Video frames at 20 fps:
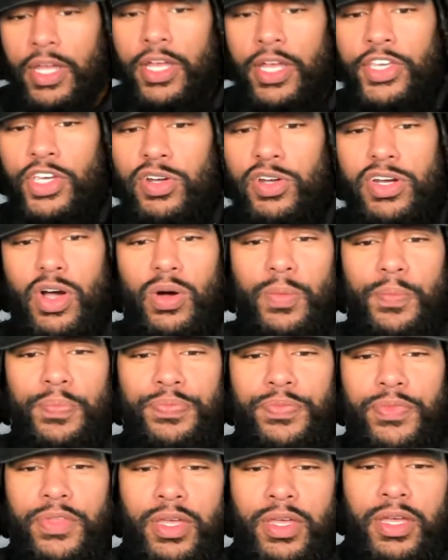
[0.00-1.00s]
You know
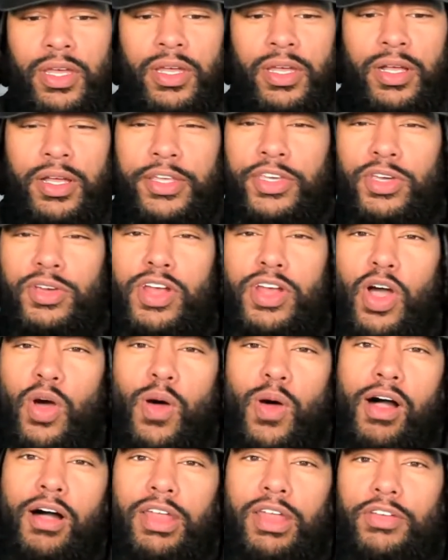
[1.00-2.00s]

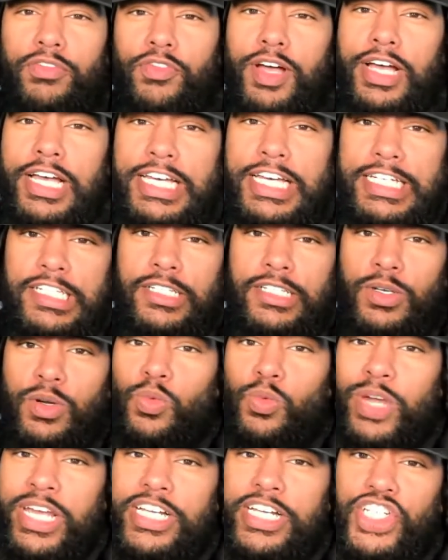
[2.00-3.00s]
all of us,
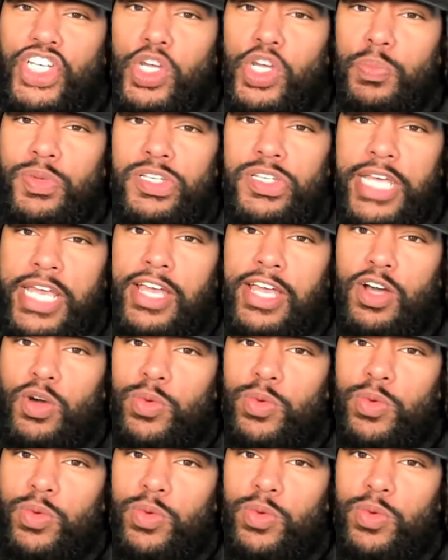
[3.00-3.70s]
we cheap as hell.